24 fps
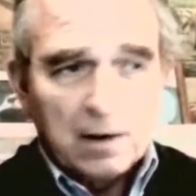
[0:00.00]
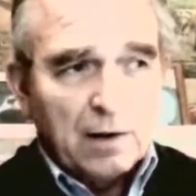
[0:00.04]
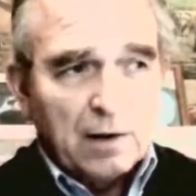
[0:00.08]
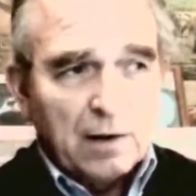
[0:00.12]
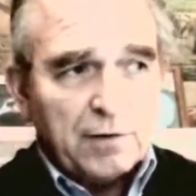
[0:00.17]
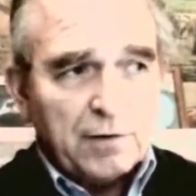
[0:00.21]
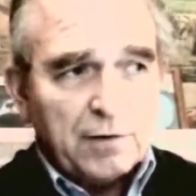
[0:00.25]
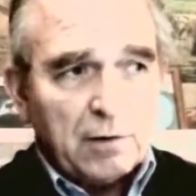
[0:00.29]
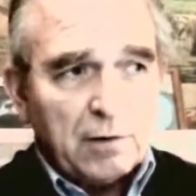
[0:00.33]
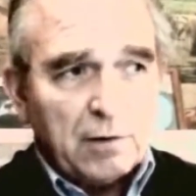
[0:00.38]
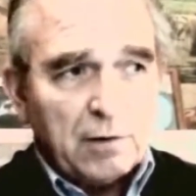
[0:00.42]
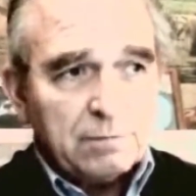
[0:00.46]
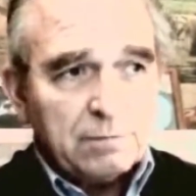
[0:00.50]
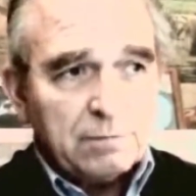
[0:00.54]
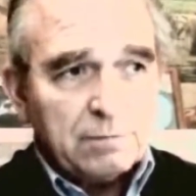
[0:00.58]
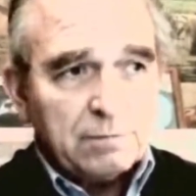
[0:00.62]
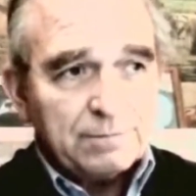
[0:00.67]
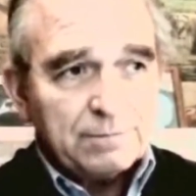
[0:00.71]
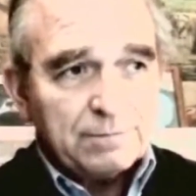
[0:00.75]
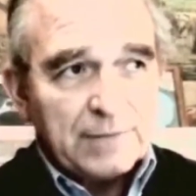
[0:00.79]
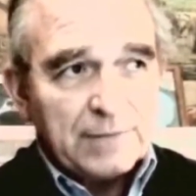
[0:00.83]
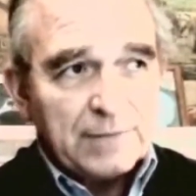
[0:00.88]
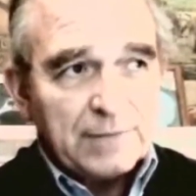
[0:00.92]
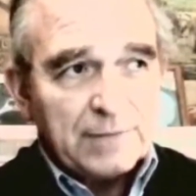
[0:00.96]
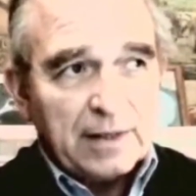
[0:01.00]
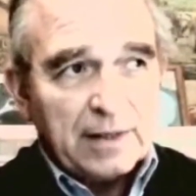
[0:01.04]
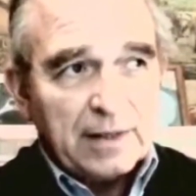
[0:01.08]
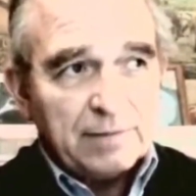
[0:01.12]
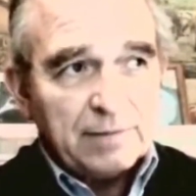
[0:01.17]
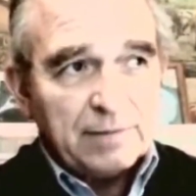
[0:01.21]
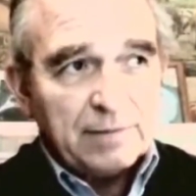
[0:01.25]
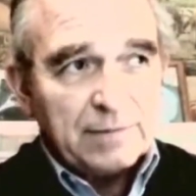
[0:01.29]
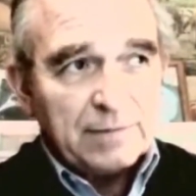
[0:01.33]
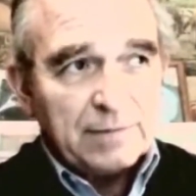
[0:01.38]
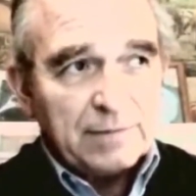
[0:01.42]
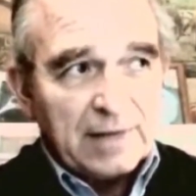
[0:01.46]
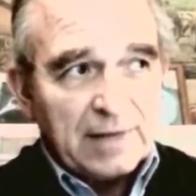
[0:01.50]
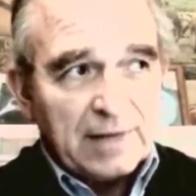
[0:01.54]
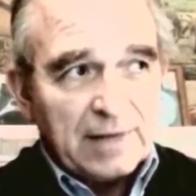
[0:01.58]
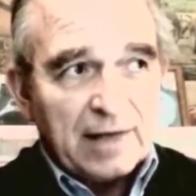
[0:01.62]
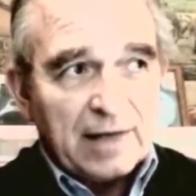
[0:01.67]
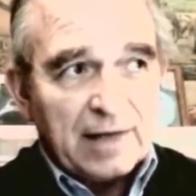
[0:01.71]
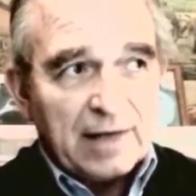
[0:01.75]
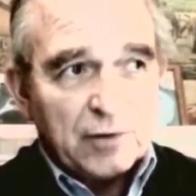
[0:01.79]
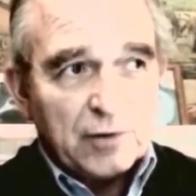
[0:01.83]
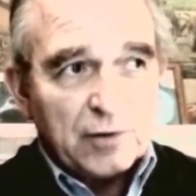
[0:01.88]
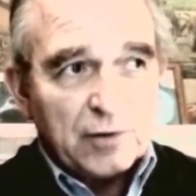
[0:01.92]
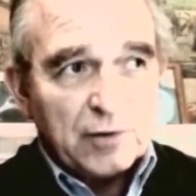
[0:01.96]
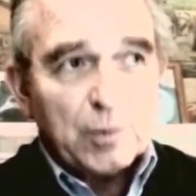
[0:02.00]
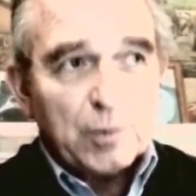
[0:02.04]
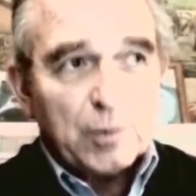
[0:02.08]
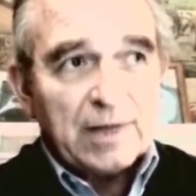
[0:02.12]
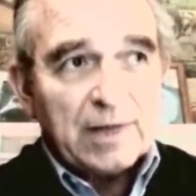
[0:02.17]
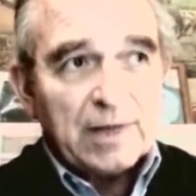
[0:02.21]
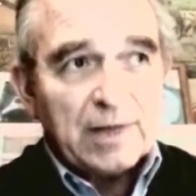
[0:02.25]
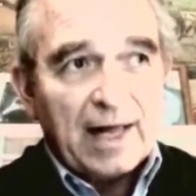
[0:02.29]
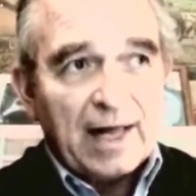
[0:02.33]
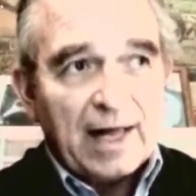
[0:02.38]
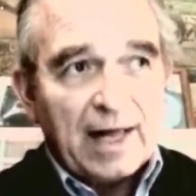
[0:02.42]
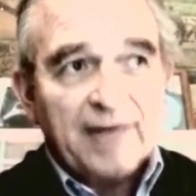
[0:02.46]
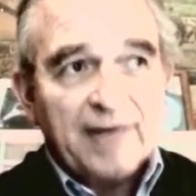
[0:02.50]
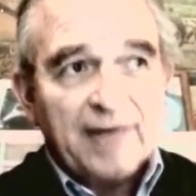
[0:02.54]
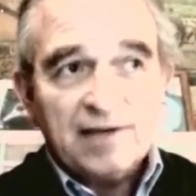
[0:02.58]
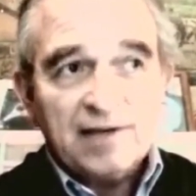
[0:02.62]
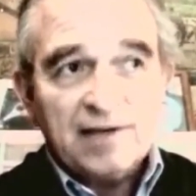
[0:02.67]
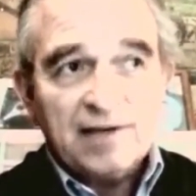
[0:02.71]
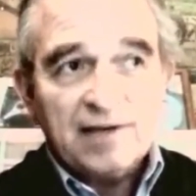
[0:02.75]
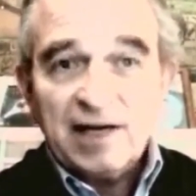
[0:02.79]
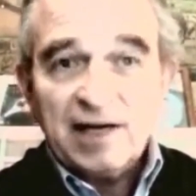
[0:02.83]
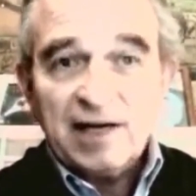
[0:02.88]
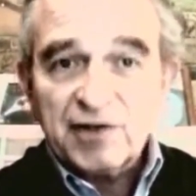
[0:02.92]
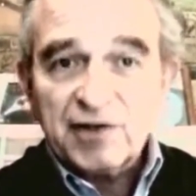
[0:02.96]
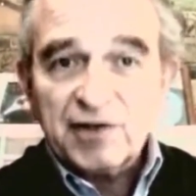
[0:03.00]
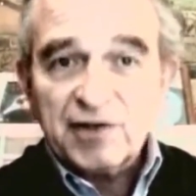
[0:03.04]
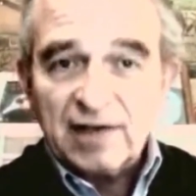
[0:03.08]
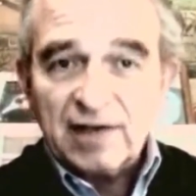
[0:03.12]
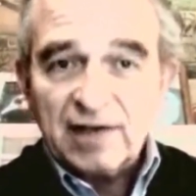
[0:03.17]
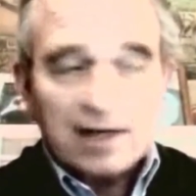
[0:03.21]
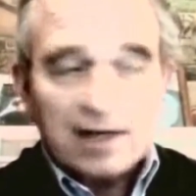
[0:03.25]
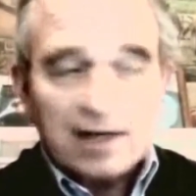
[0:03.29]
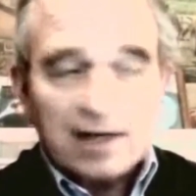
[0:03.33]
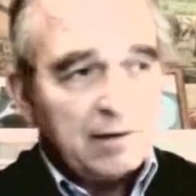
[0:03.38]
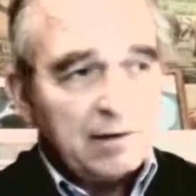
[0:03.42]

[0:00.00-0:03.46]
So in total isolation, like